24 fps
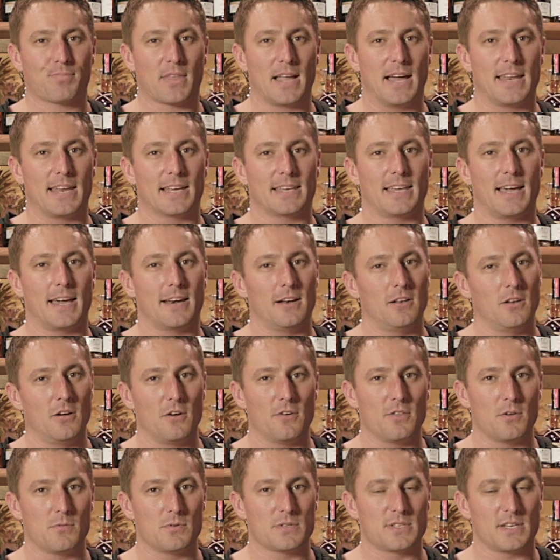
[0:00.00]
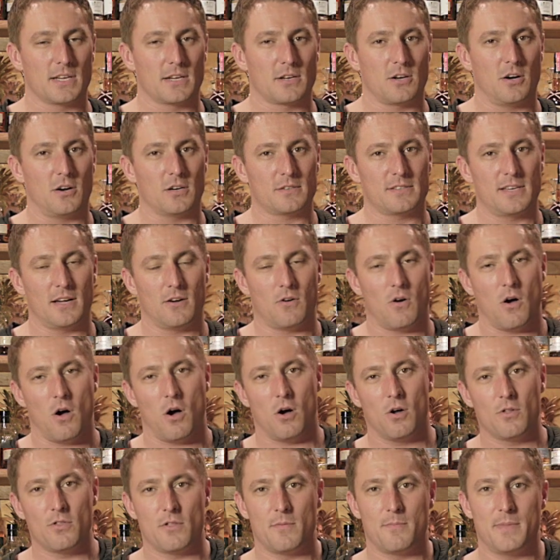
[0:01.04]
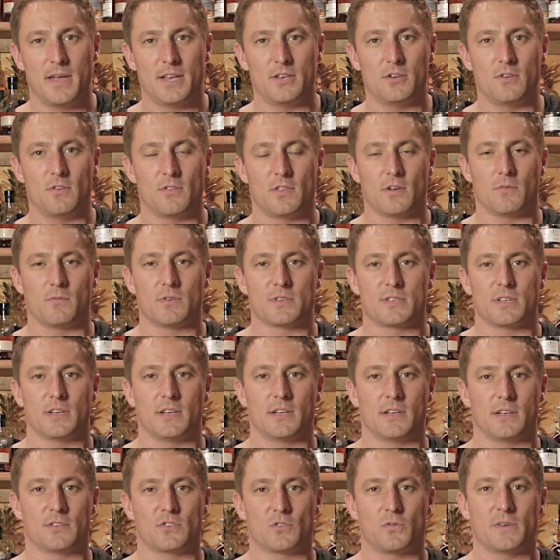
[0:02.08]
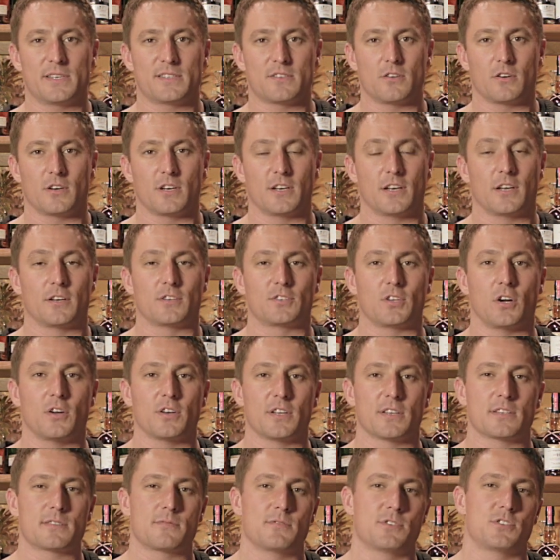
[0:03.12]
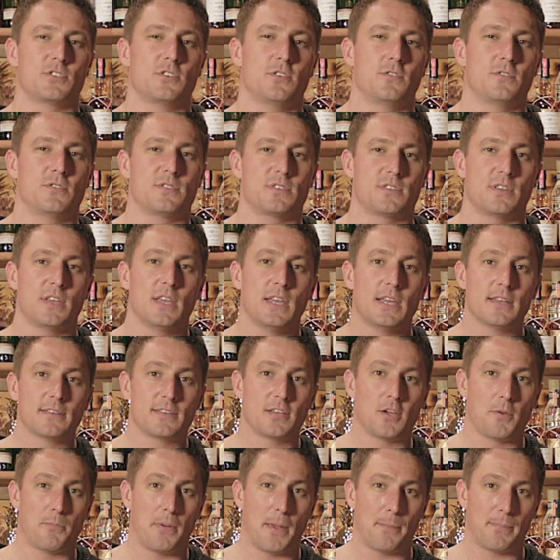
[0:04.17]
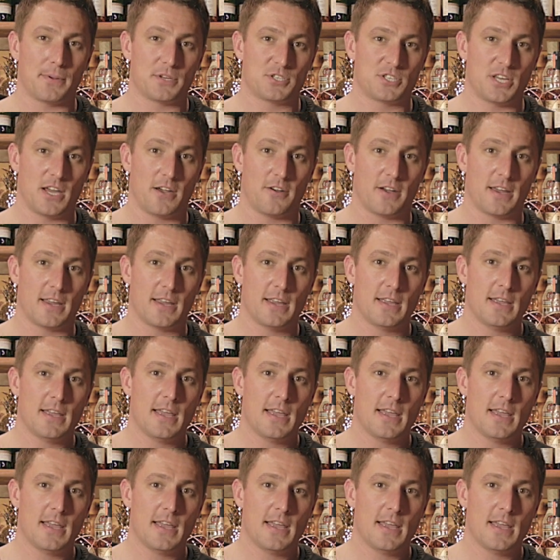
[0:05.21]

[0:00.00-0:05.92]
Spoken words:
And at Canaloa there was a cocktail on the menu that was a twist on an Adonis, which used Tio Pepe sherry.